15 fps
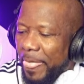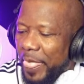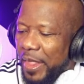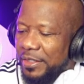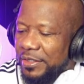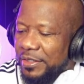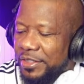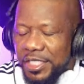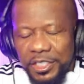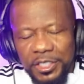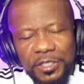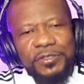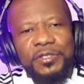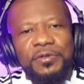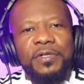she goes
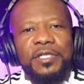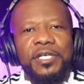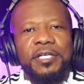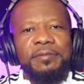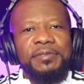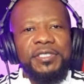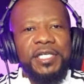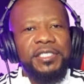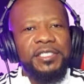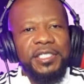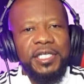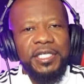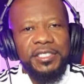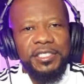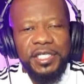on Club Shay Shay,
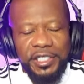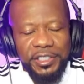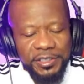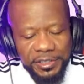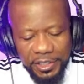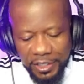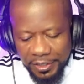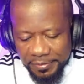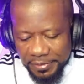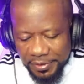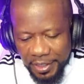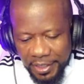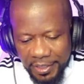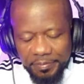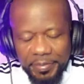Shannon Sharp's
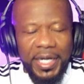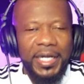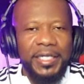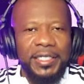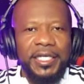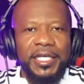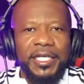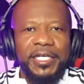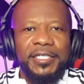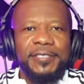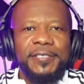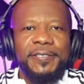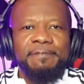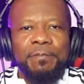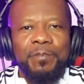podcast,
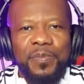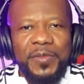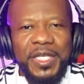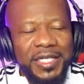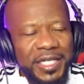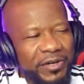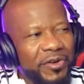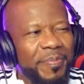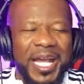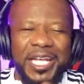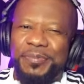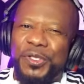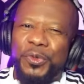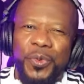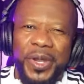and everybody's
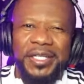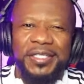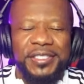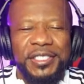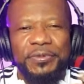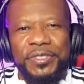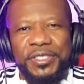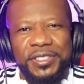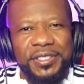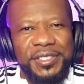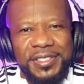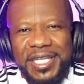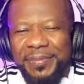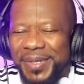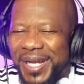been waiting to see what she's going to
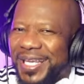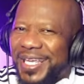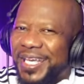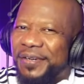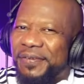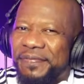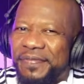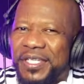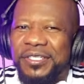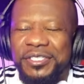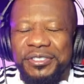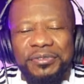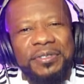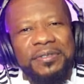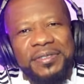say, but I kind of figured she's
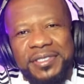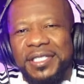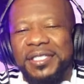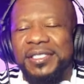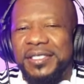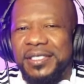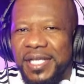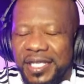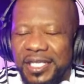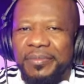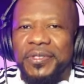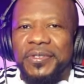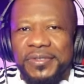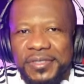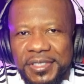going to say the same
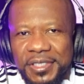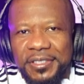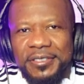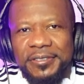old stuff.